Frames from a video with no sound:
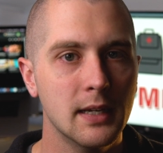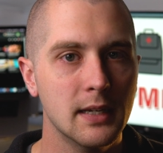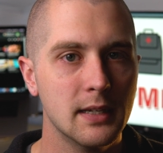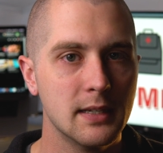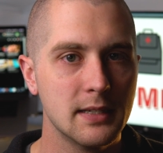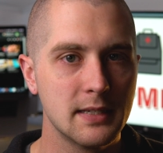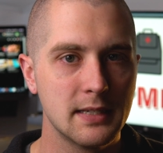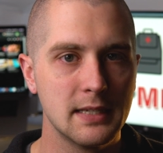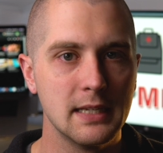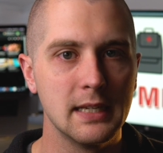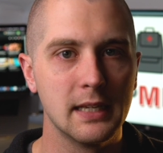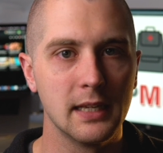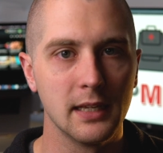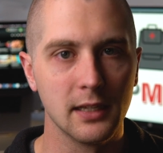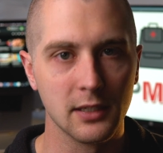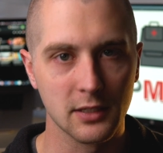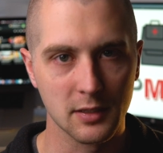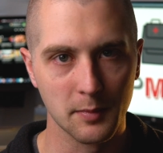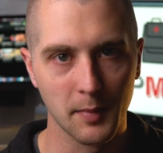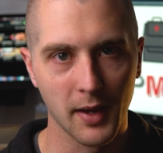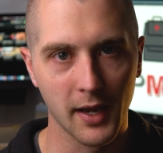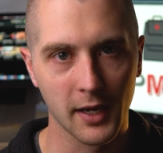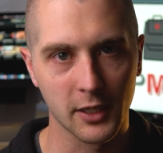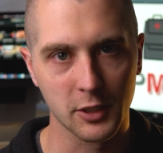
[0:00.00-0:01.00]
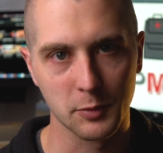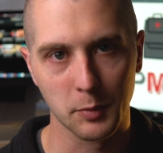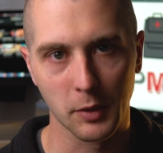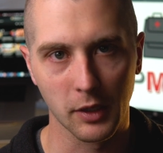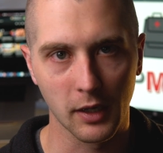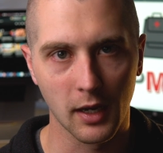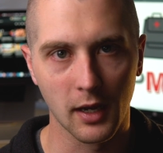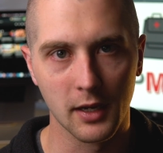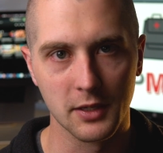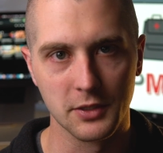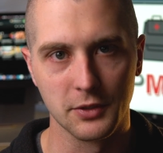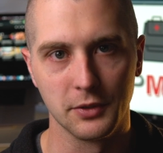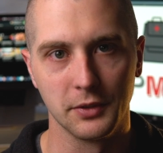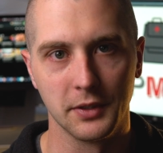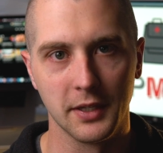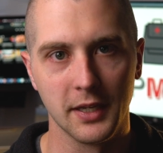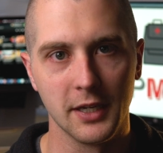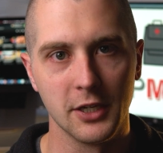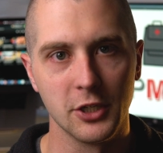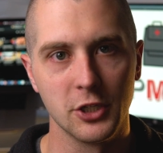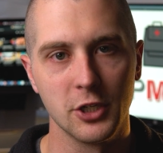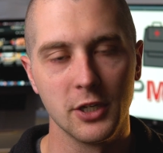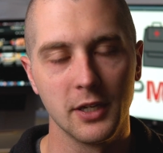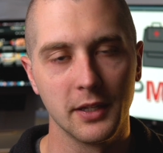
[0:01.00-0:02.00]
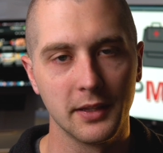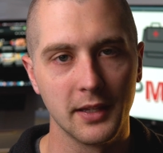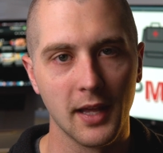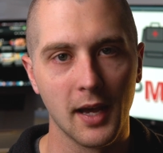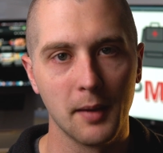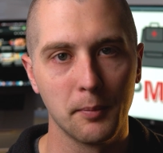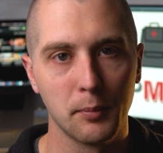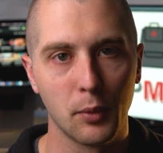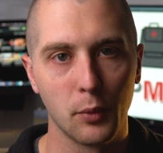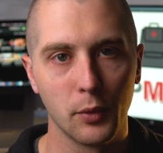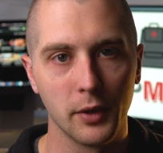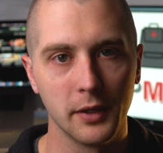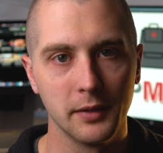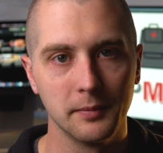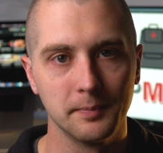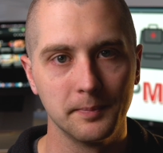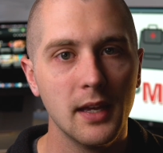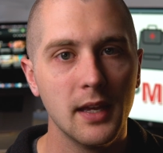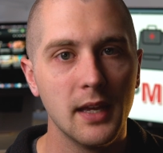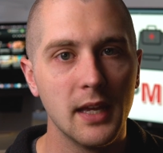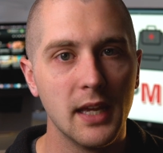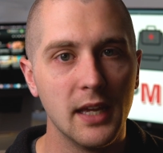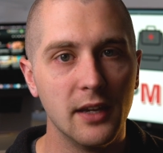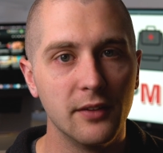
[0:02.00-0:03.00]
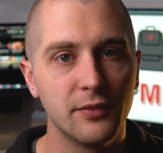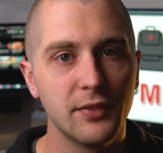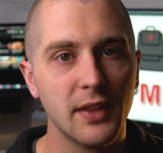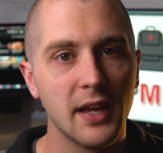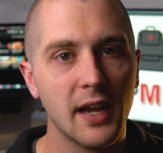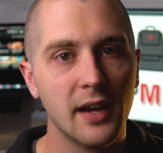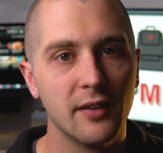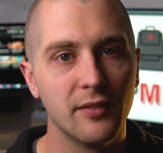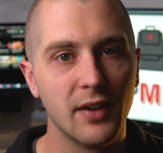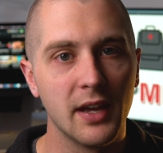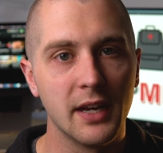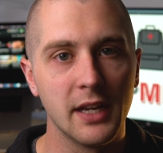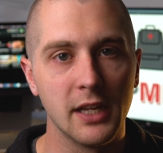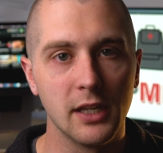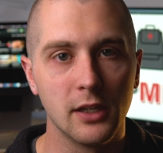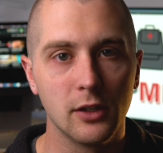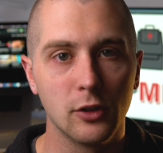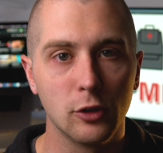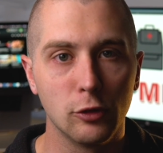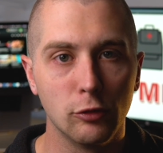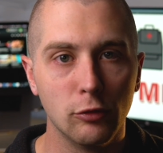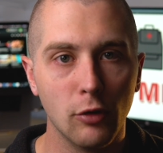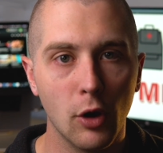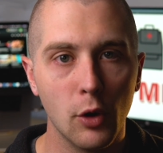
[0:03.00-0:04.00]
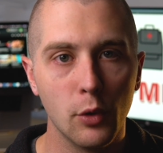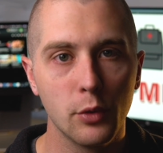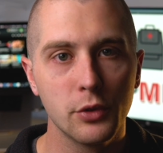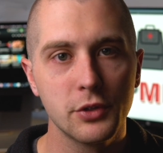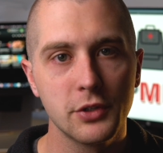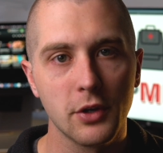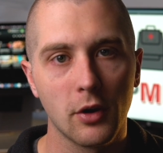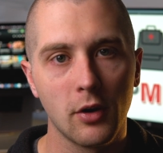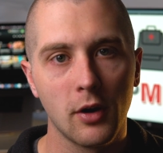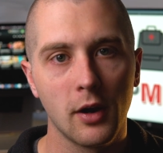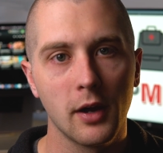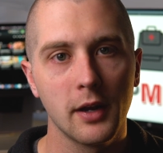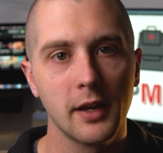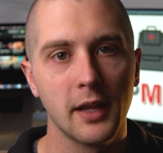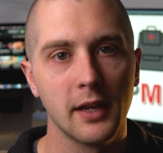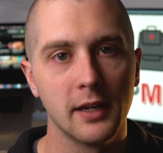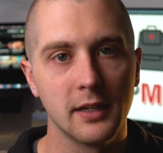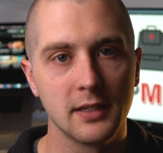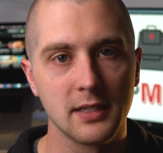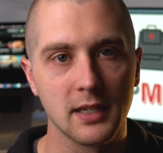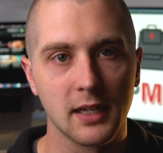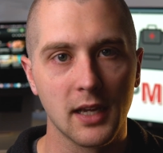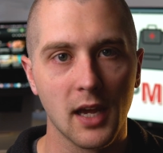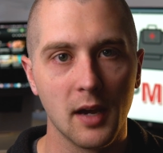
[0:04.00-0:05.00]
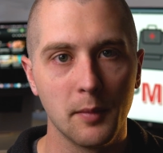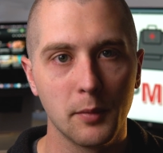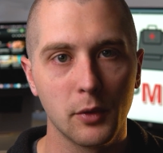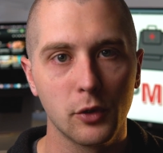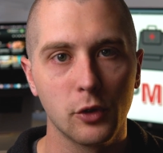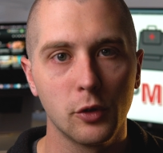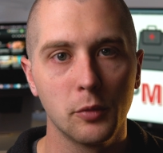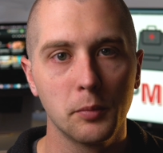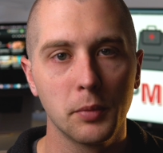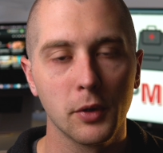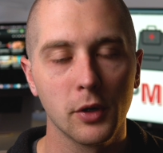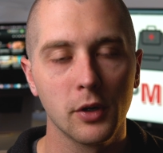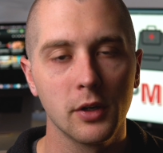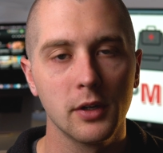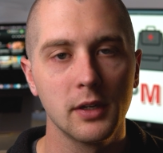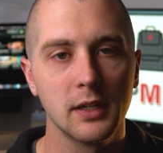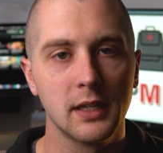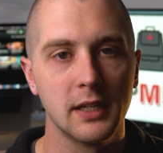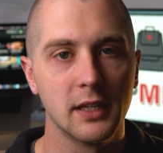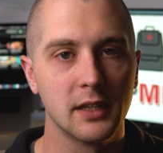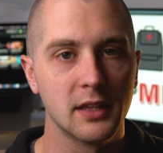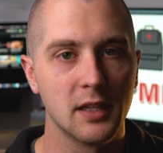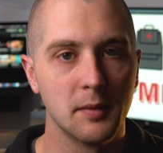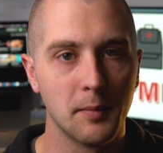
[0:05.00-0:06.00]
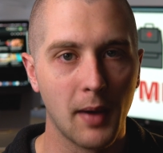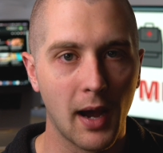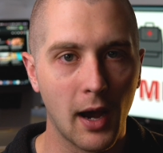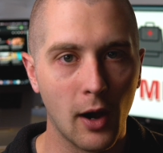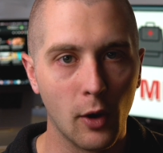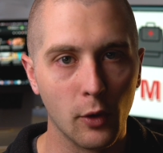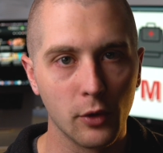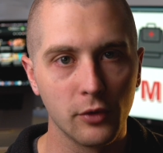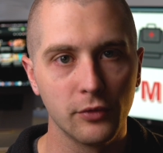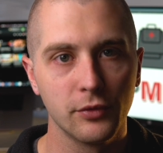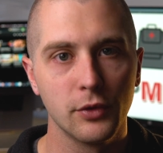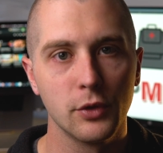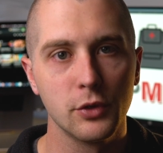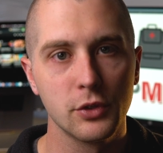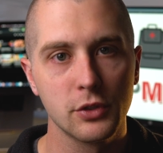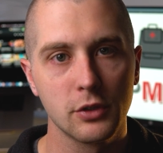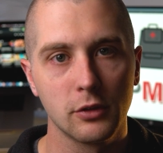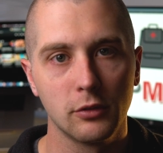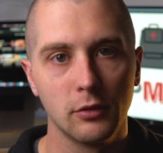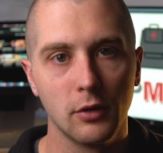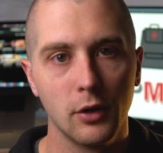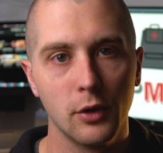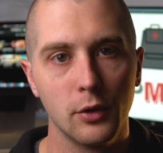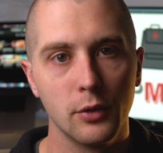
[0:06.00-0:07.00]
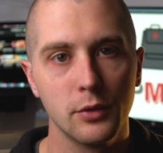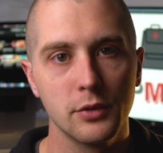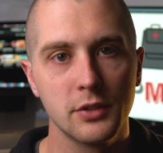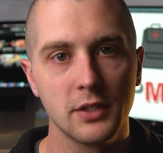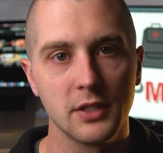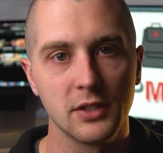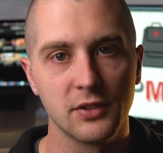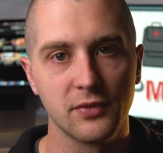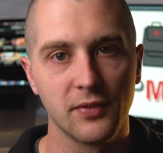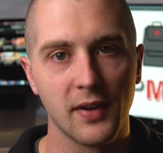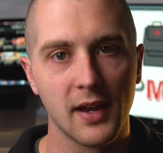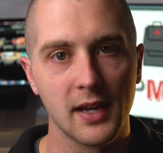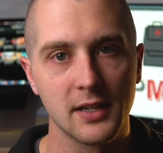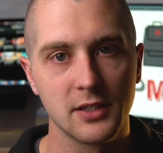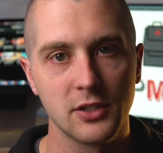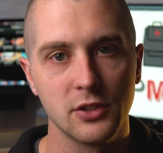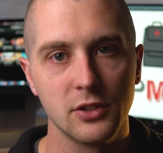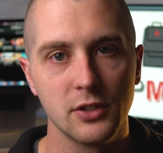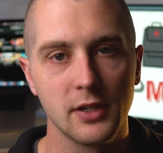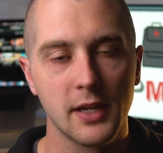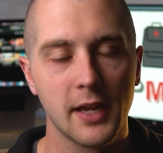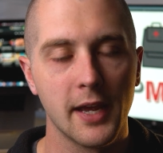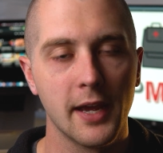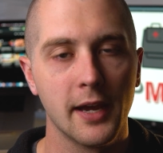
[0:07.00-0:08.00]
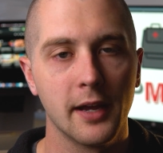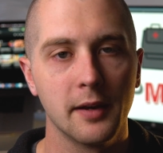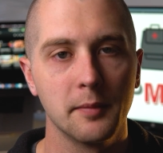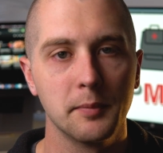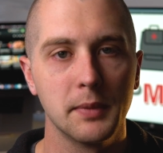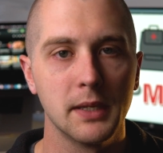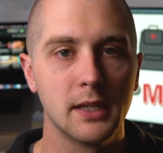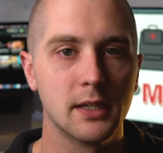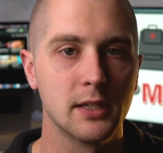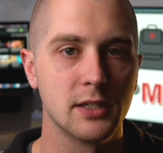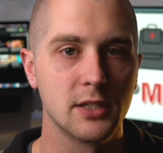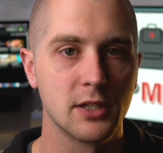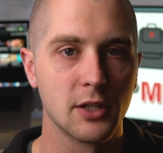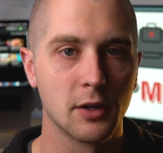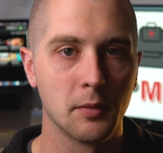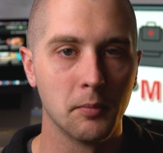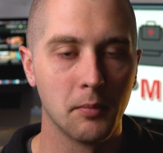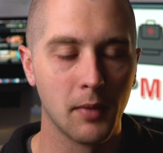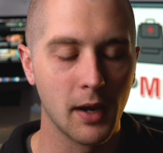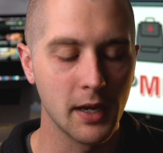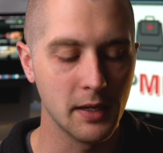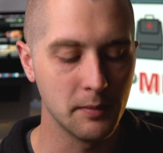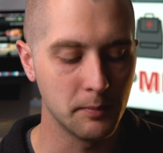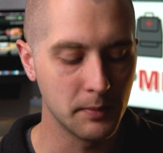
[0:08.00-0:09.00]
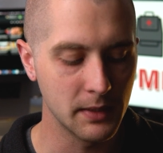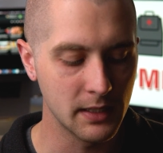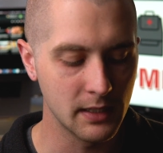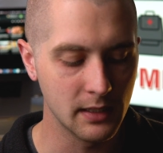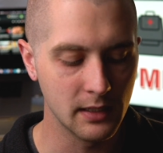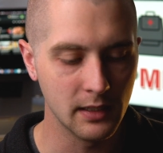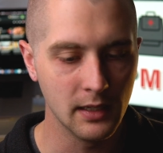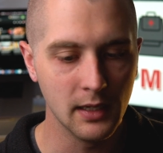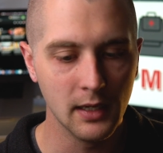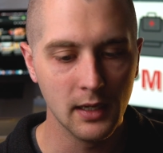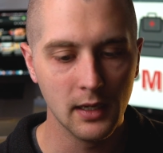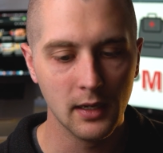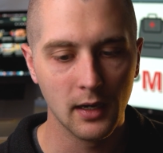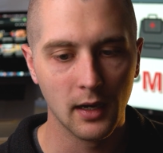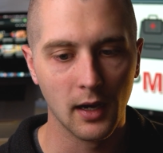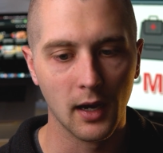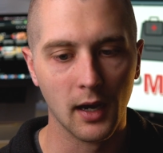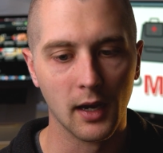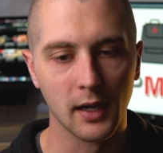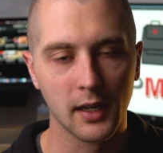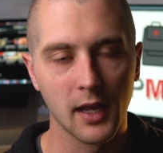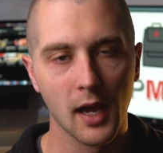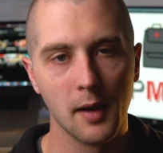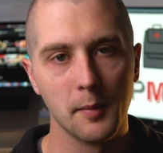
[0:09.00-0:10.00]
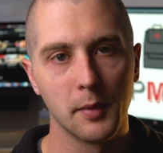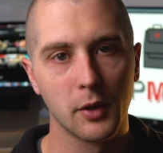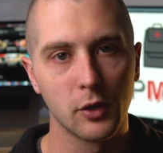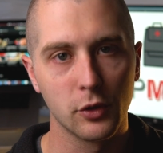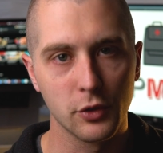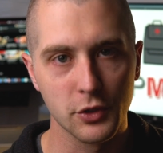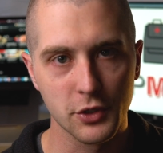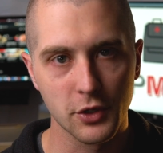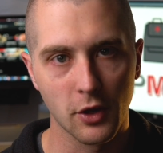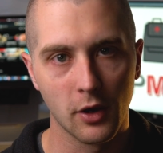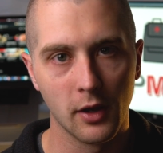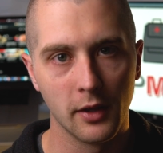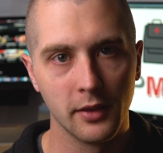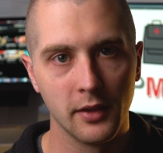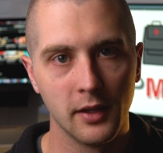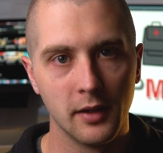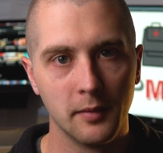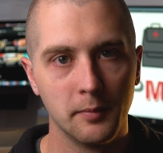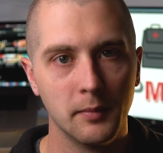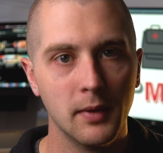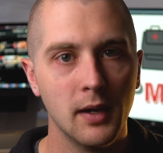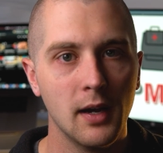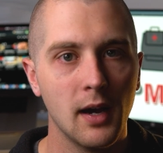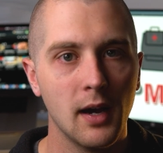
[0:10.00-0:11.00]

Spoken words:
seeking some expert consultation at that point. If they have any clothes on and it's a chemical burn, get them out of those clothes as fast as you can because there might be chemicals on them.